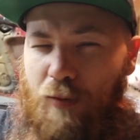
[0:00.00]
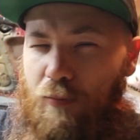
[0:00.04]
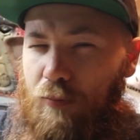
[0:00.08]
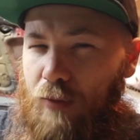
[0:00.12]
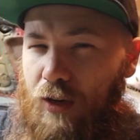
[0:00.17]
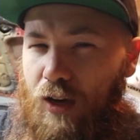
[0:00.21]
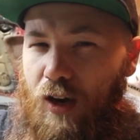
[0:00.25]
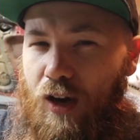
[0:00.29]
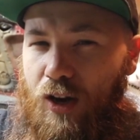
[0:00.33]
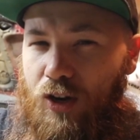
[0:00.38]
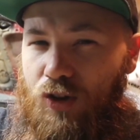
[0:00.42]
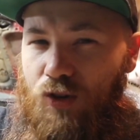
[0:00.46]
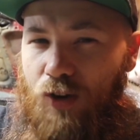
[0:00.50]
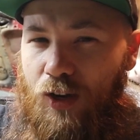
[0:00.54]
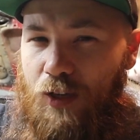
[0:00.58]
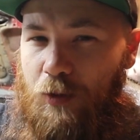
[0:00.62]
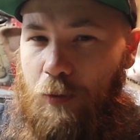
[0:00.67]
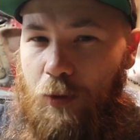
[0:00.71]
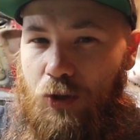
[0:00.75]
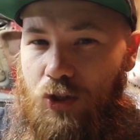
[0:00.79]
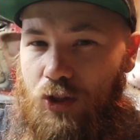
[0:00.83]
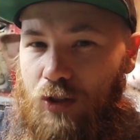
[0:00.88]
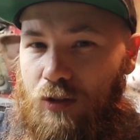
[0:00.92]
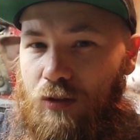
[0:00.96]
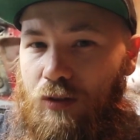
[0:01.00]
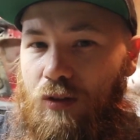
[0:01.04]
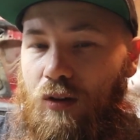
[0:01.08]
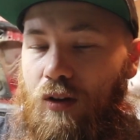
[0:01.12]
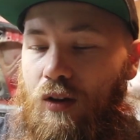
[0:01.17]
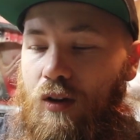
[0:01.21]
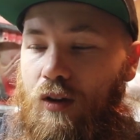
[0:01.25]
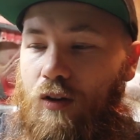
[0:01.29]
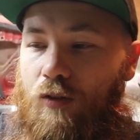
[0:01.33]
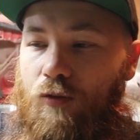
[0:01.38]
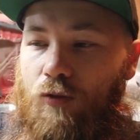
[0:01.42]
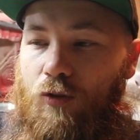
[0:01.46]
a Miata transmission
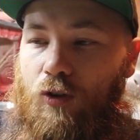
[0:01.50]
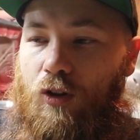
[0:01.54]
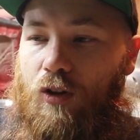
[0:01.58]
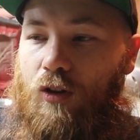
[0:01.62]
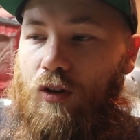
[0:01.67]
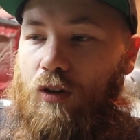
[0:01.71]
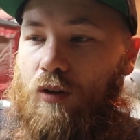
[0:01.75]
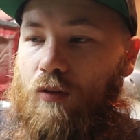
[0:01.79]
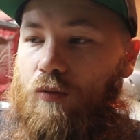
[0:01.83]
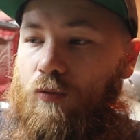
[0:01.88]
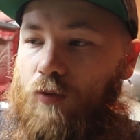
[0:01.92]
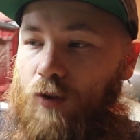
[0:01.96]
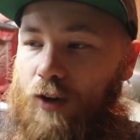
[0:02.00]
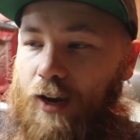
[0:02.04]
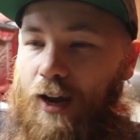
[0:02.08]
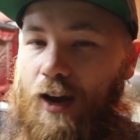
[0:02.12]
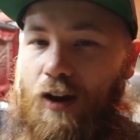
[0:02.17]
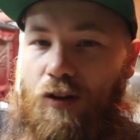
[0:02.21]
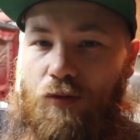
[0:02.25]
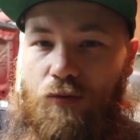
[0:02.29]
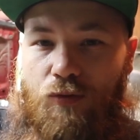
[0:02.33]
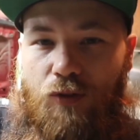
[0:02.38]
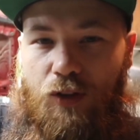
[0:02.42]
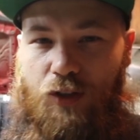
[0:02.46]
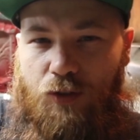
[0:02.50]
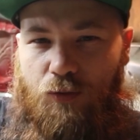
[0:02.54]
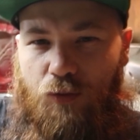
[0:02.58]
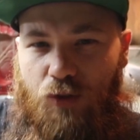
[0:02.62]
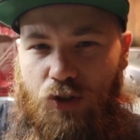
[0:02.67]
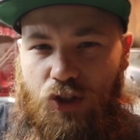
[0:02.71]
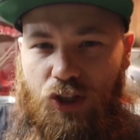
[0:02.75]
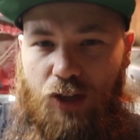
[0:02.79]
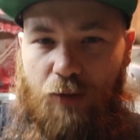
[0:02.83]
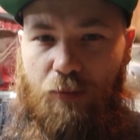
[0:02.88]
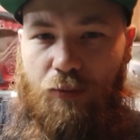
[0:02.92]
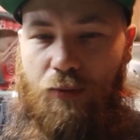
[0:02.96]
for now, at least for
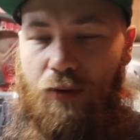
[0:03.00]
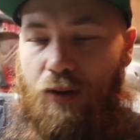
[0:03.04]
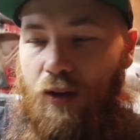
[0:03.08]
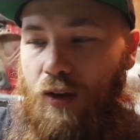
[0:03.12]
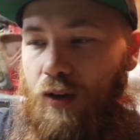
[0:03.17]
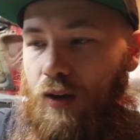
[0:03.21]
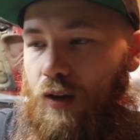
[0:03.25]
cheap,